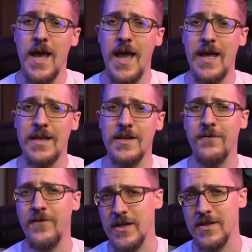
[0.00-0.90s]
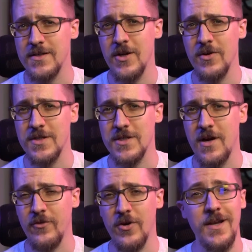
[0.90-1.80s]
and affect us here at
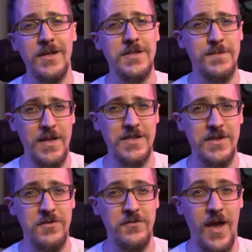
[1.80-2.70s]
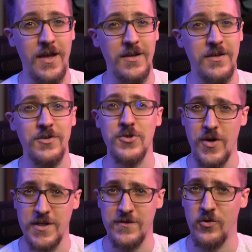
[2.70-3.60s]
Discover in expensive and
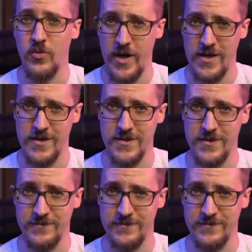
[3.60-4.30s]
stressful ways.